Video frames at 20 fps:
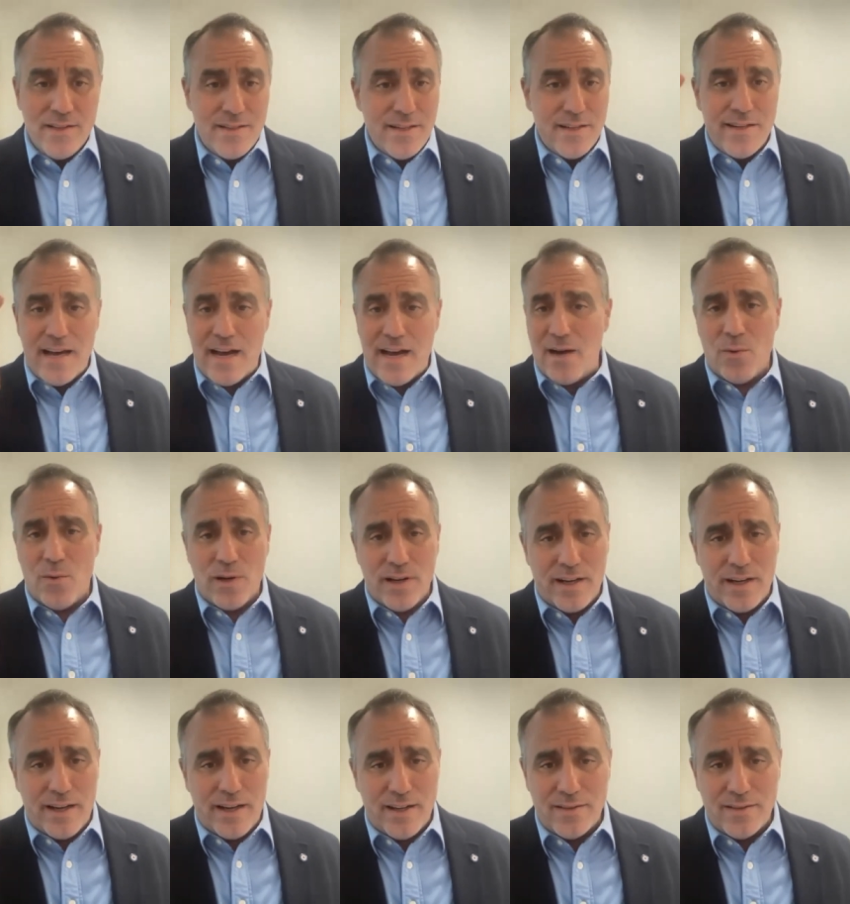did not want
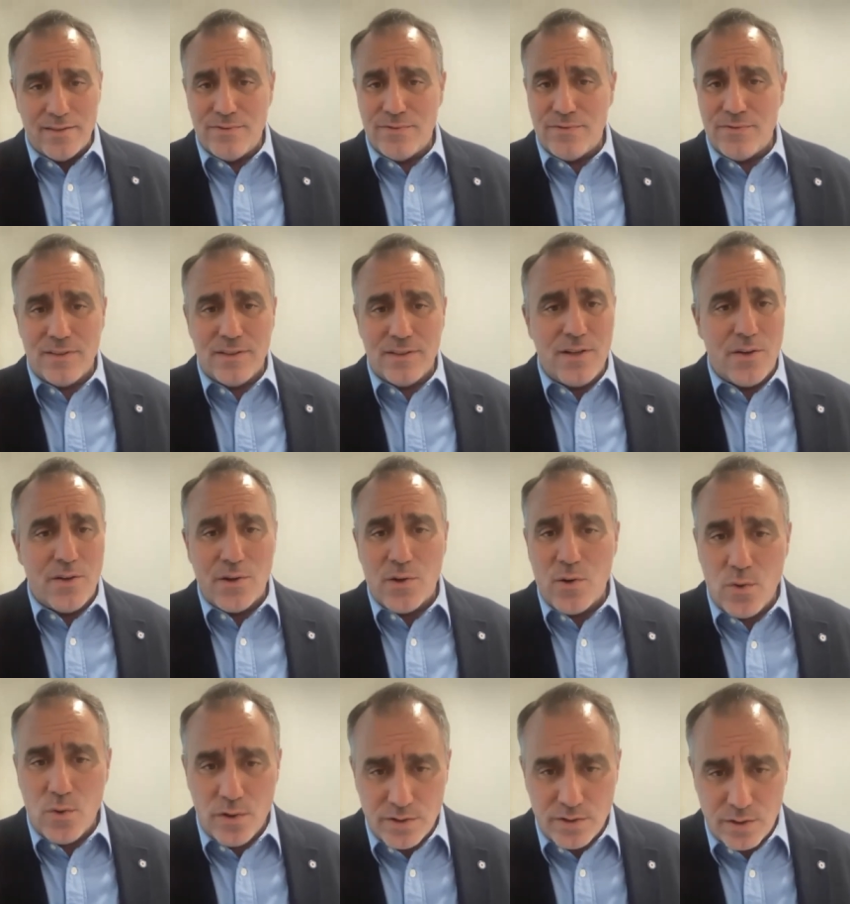to have another
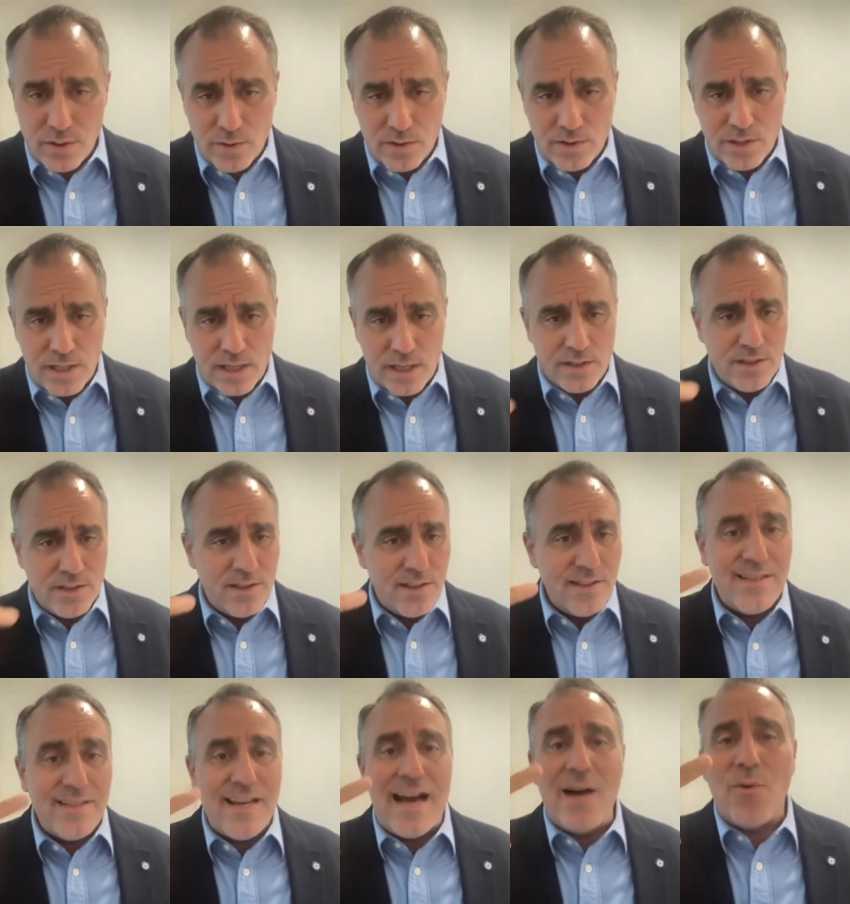cortisone injection,
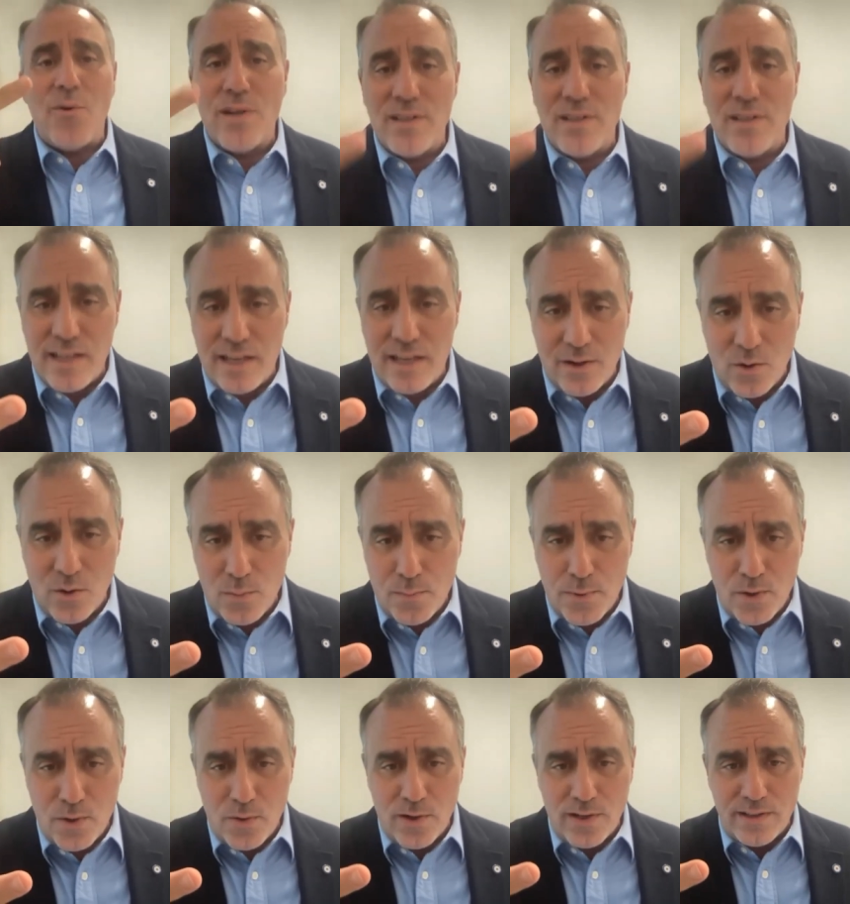did not want to take
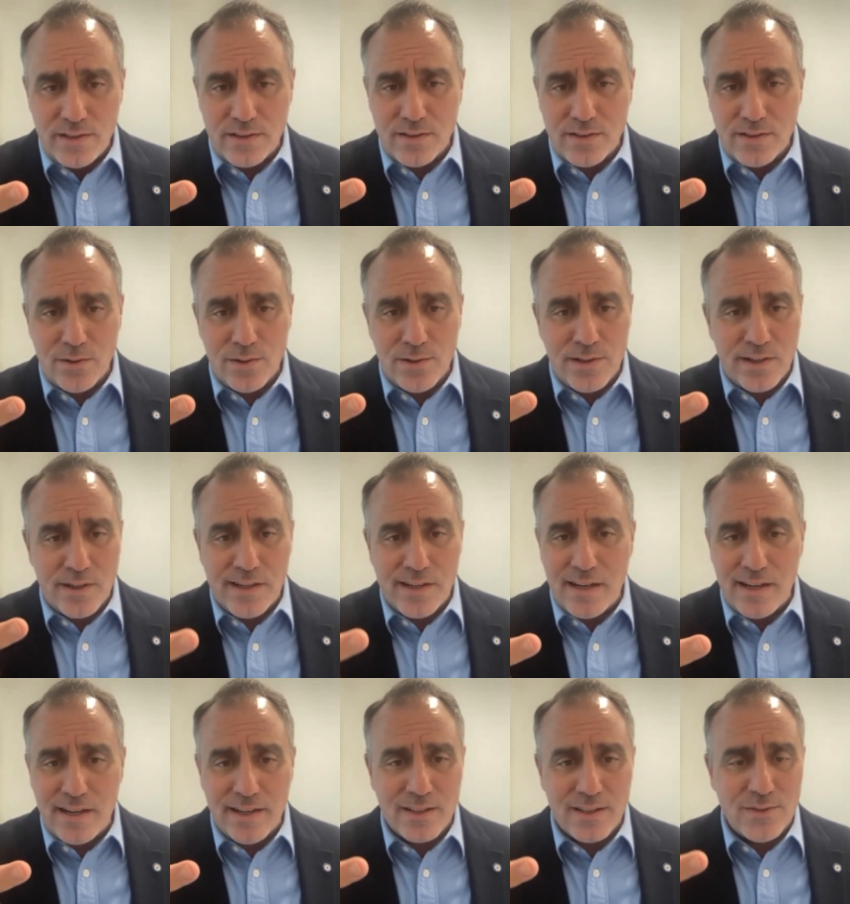opioids or
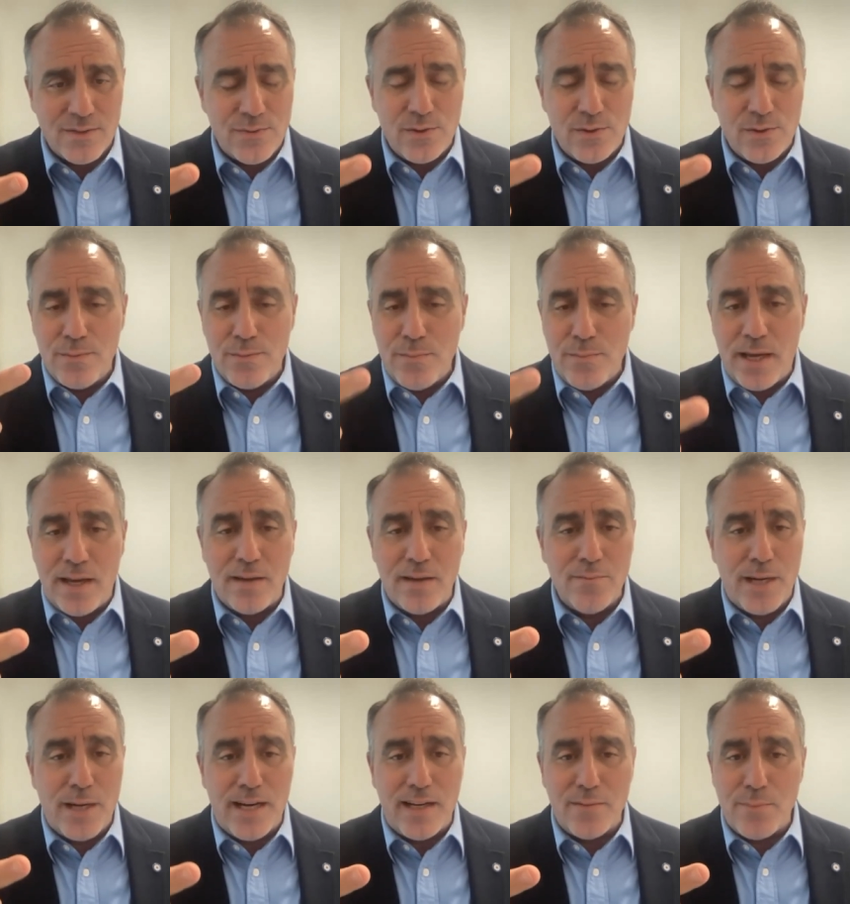narcotics for the pa-
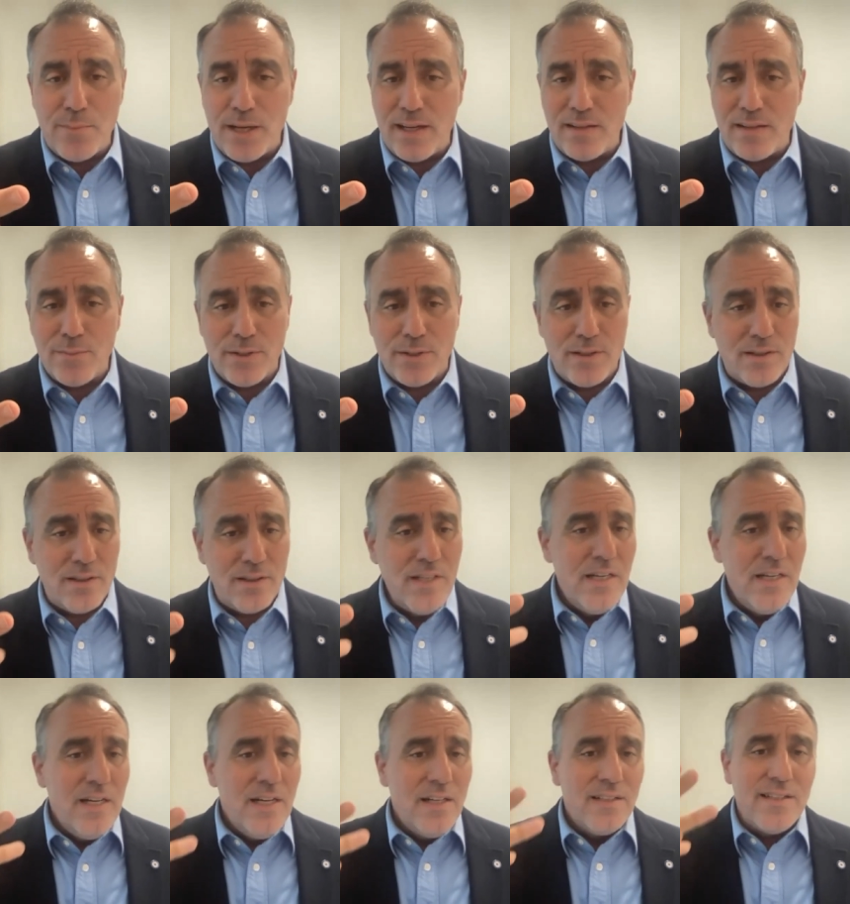bad pain pill,
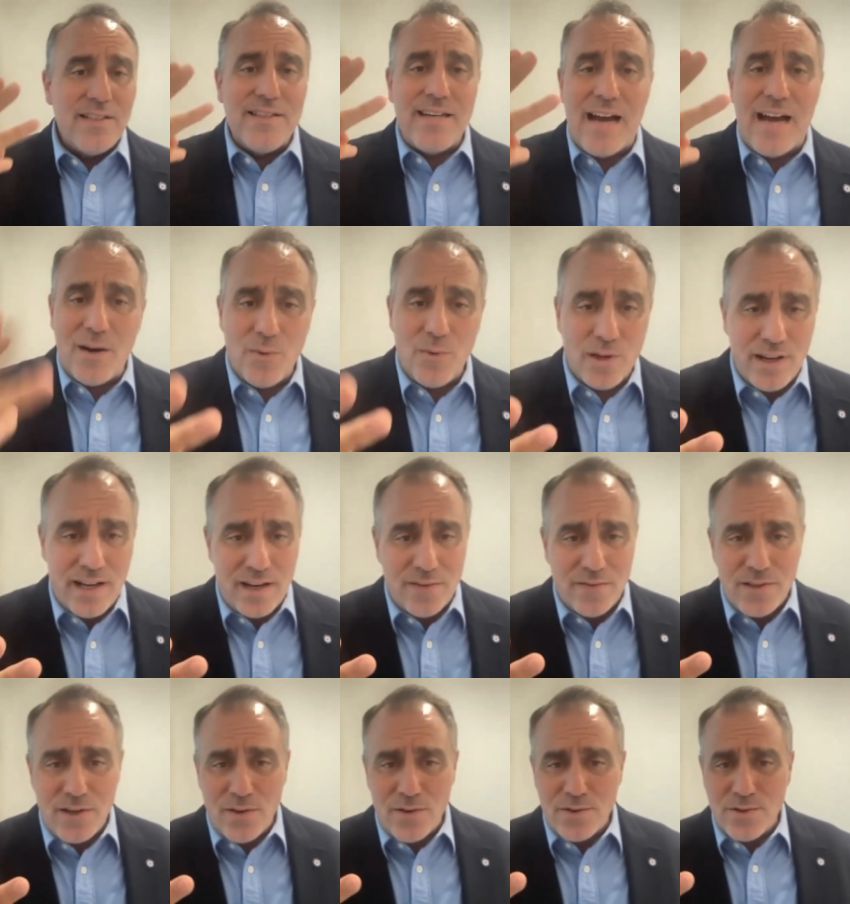did not want to
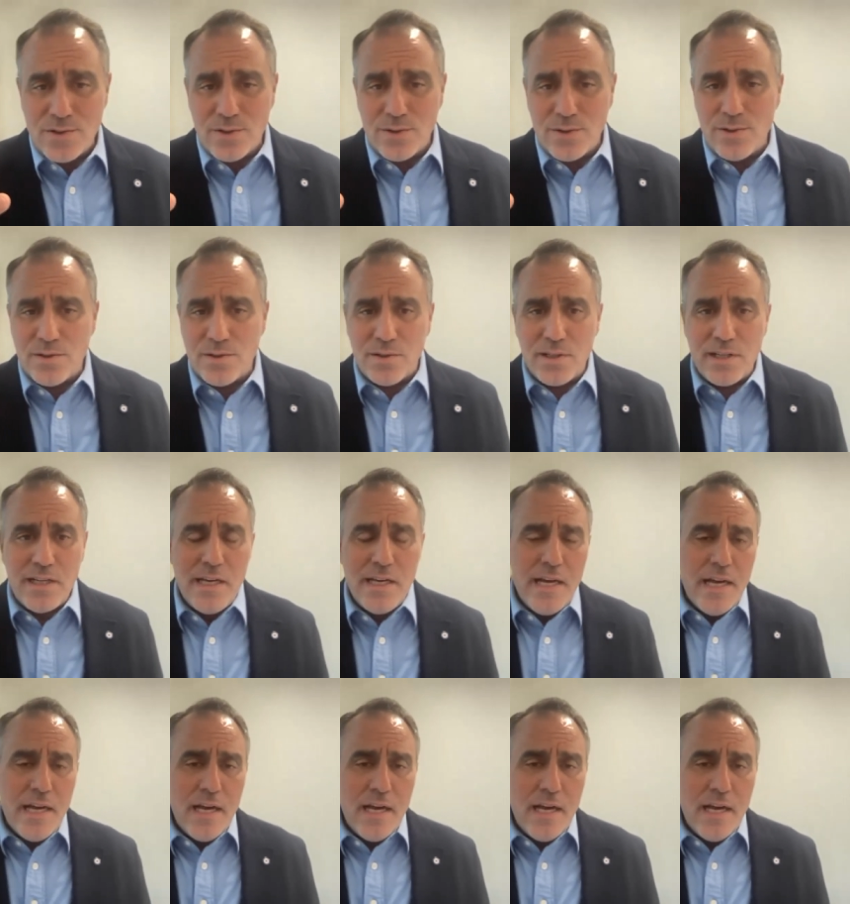have another surgery,